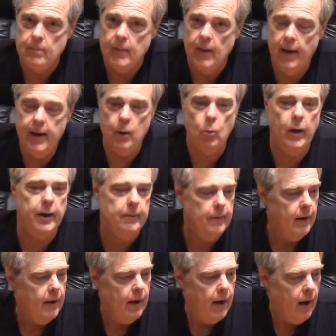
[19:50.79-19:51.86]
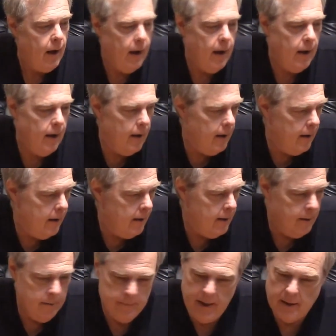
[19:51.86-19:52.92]
Anyway,
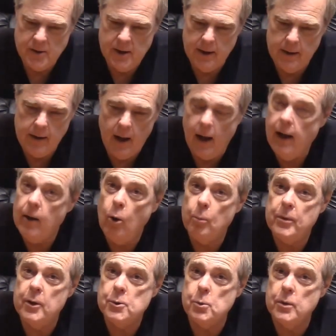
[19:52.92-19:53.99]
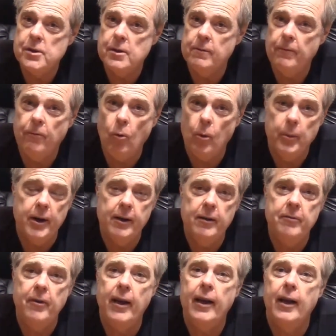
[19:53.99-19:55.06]
that's it. I hope this was
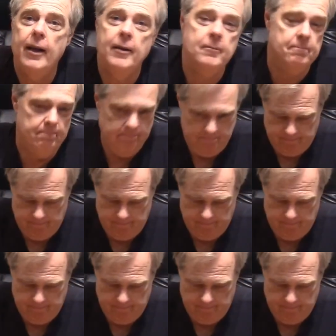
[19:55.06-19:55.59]
informative, and